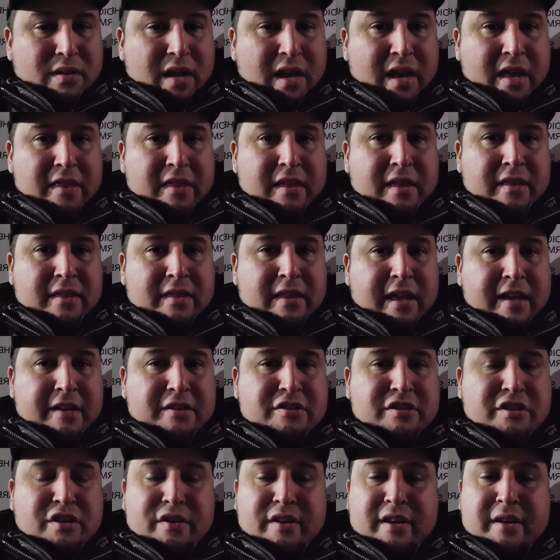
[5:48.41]
and then
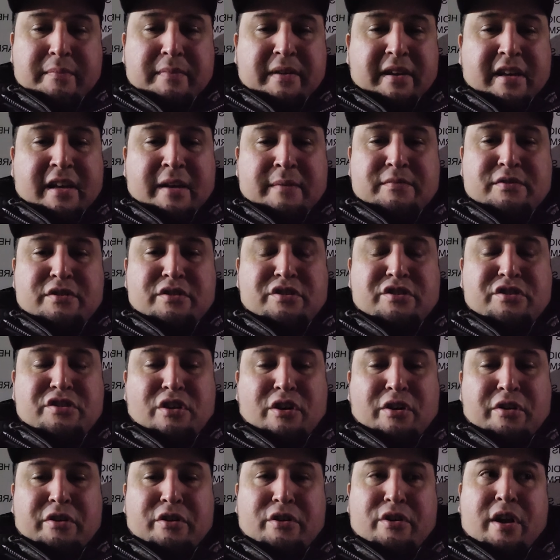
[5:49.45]
next year he becomes your
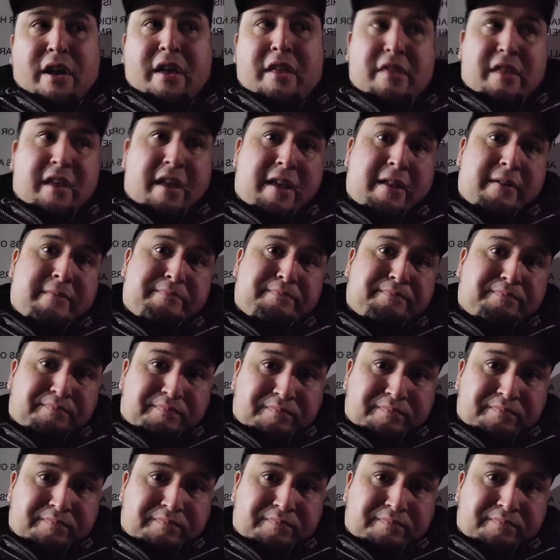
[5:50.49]
starter, and then